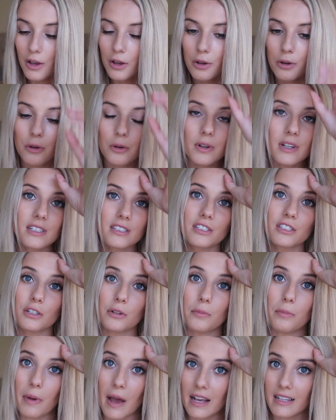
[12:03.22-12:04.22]
Who is
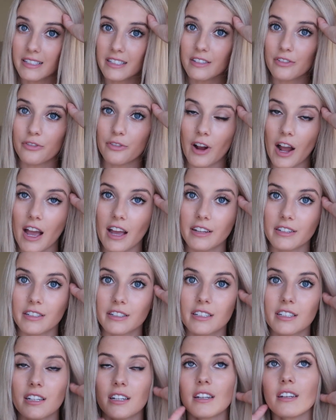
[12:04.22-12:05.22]
your best
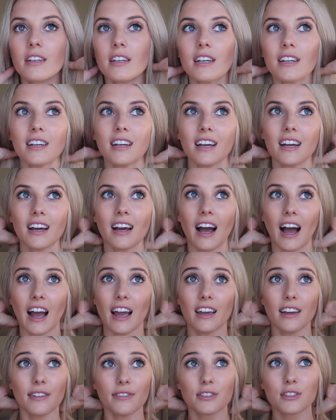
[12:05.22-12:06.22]
friend?
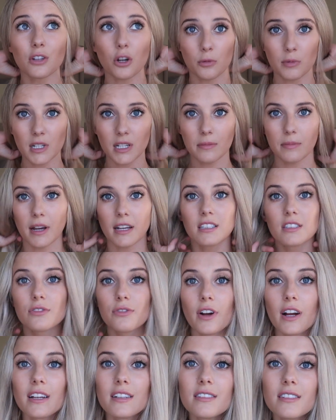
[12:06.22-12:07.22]
I have so many best
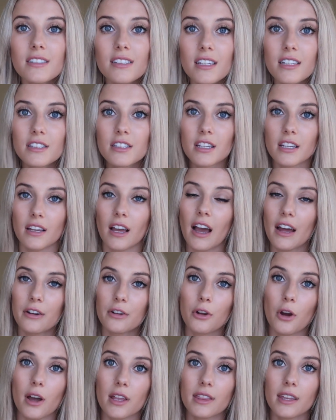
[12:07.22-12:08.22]
friends. I
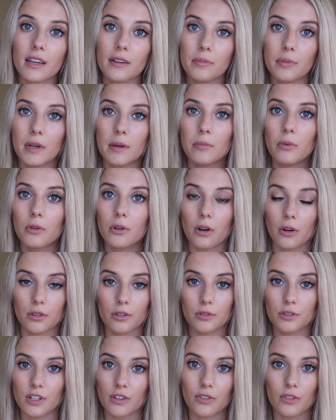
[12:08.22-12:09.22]
don't know, I think people go
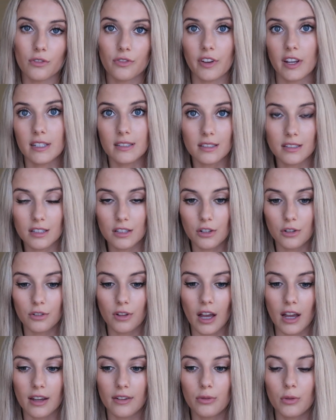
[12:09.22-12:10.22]
through different phases in their
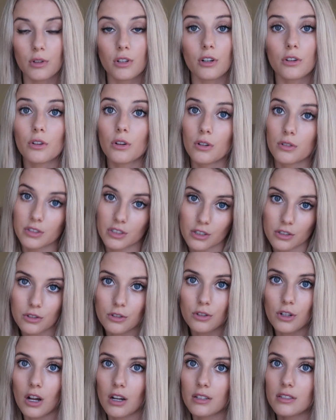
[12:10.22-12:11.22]
life where they're closer and
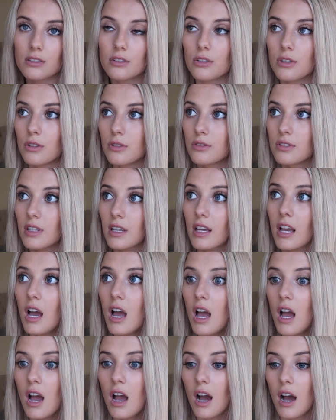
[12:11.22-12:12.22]
they're not as close. Like,
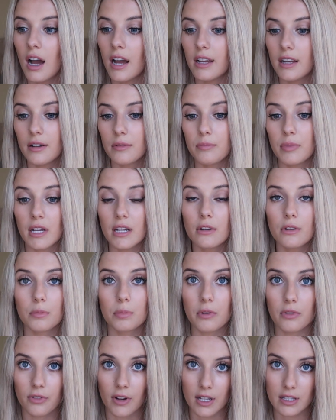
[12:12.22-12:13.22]
I had a big
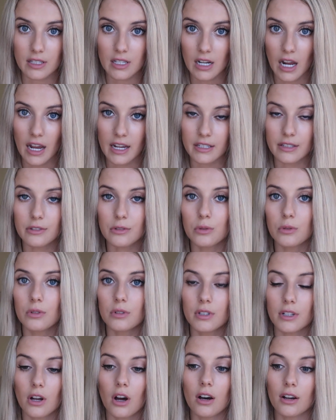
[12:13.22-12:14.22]
group of friends in high
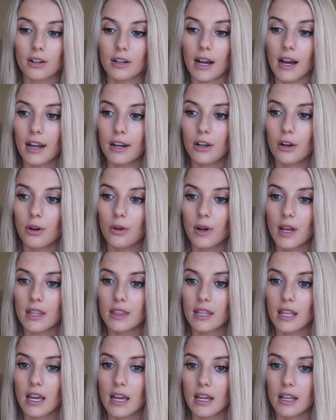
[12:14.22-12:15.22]
school in Colorado,
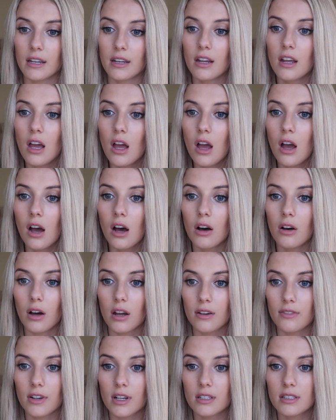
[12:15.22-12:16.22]
and then a
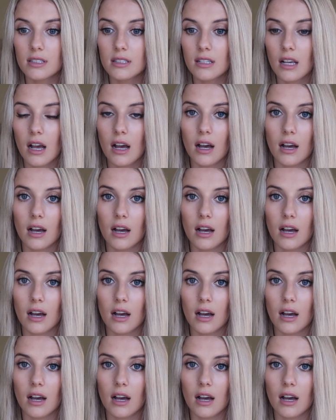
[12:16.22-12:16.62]
lot of us